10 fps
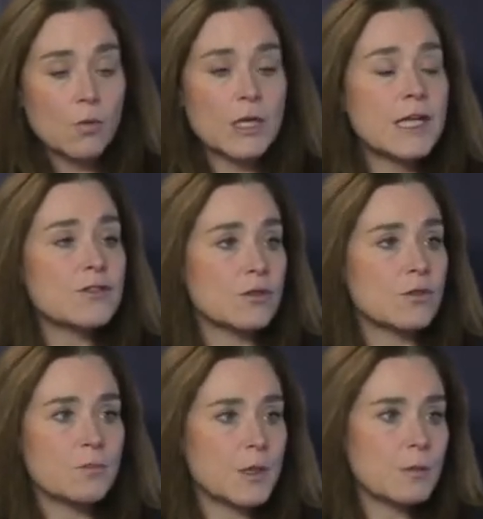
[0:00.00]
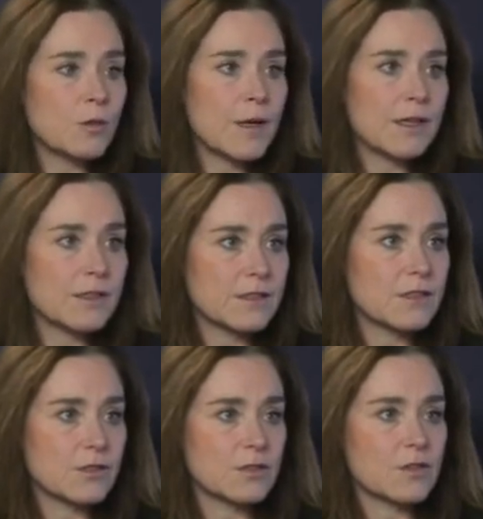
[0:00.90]
We need to. People are making
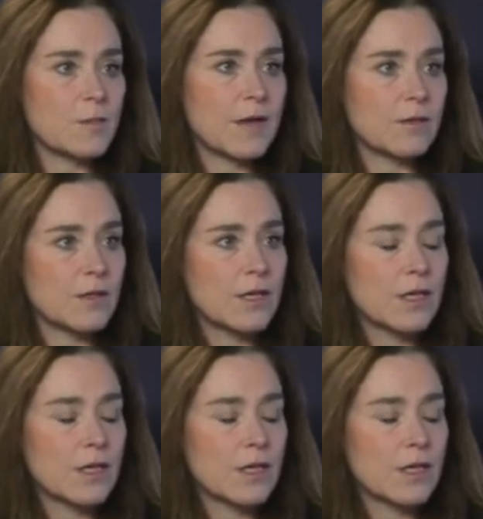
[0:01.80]
decisions about,